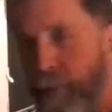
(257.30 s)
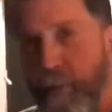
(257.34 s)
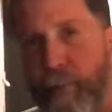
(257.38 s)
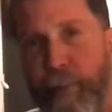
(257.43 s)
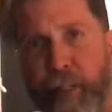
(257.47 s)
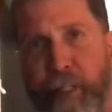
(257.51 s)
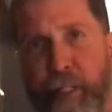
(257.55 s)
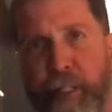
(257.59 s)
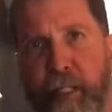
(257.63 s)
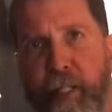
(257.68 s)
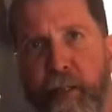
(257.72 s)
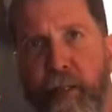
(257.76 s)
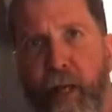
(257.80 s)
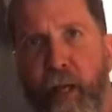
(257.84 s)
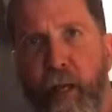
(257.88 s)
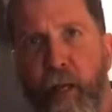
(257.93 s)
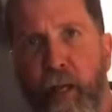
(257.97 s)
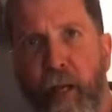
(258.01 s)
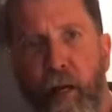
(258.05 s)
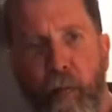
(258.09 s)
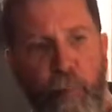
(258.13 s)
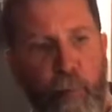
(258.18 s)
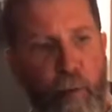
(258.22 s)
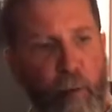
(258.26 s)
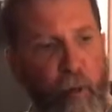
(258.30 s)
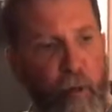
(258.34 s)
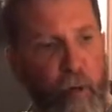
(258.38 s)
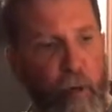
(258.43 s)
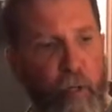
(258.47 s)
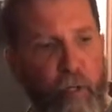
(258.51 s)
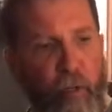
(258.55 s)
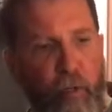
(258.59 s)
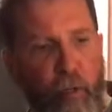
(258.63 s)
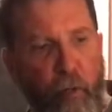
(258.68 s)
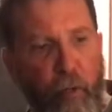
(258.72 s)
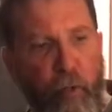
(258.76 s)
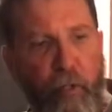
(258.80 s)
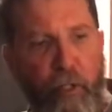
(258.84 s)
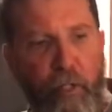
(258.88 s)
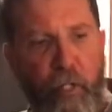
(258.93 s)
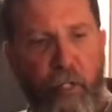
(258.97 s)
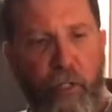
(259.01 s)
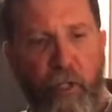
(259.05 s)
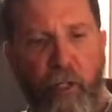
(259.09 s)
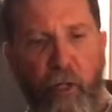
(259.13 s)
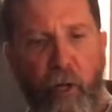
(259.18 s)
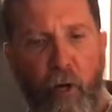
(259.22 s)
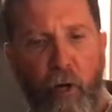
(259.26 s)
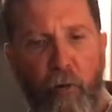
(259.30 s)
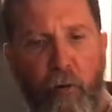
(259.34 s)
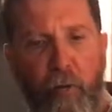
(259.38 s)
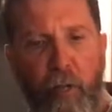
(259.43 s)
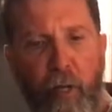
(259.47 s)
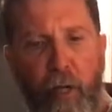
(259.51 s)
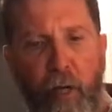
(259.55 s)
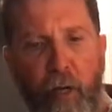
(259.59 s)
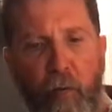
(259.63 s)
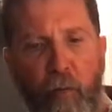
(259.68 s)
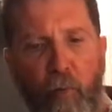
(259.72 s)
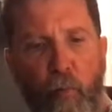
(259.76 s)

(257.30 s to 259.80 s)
Mixing that up. As soon as these saute,